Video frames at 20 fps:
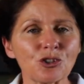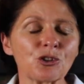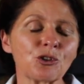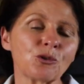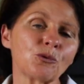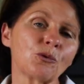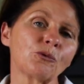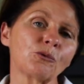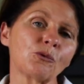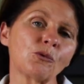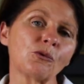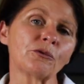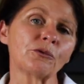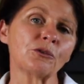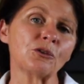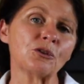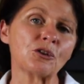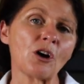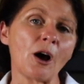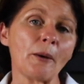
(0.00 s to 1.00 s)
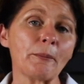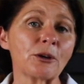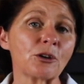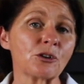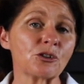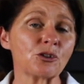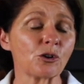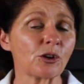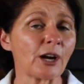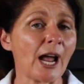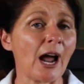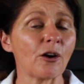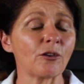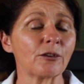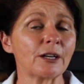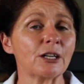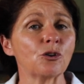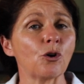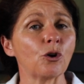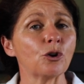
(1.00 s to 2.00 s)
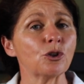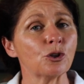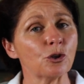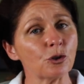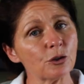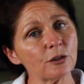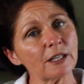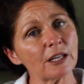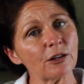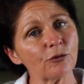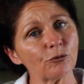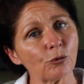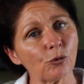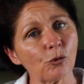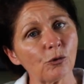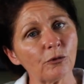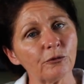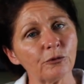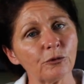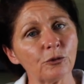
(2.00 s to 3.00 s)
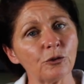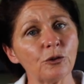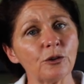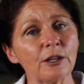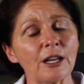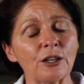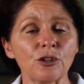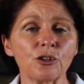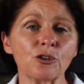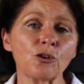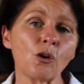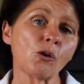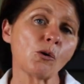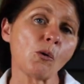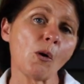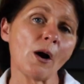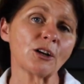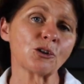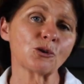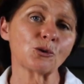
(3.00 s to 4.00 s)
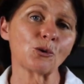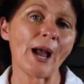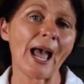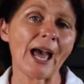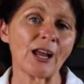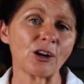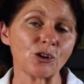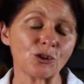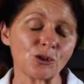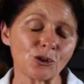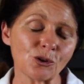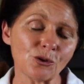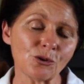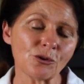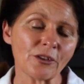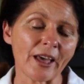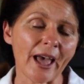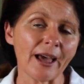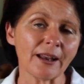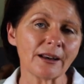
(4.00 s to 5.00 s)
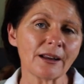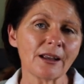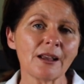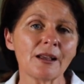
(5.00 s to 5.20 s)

to a raw food diet because you're currently not using raw food and you're not quite sure how to do that,